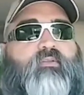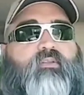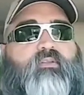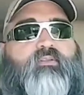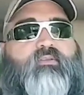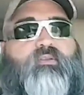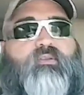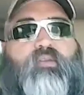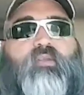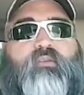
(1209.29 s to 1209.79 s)
that
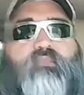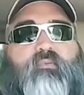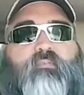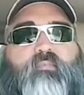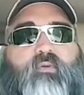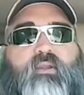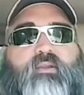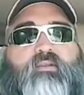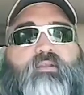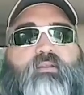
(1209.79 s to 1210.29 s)
you're going to have a
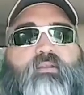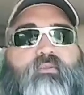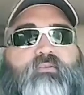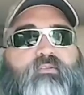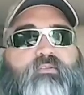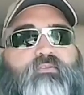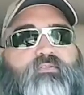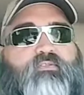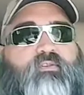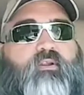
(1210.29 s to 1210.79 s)
breakdown on
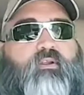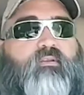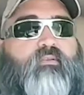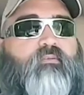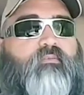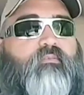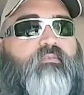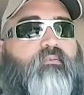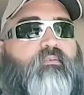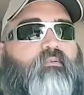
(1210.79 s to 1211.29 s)
this truck
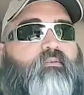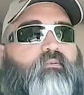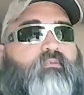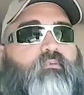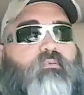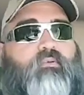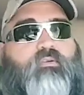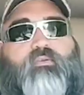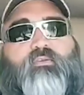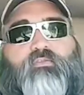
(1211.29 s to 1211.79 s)

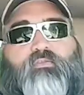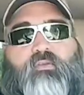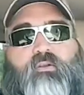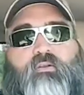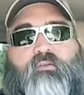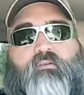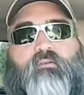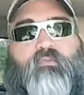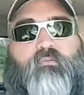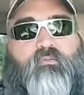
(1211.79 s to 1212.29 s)
or your truck
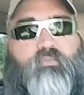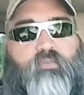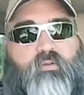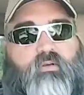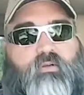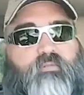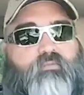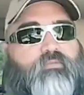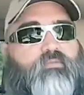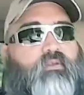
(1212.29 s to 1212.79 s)
or
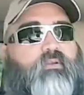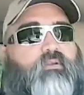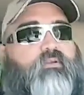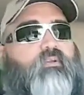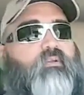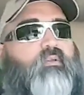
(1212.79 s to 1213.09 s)
whatever truck.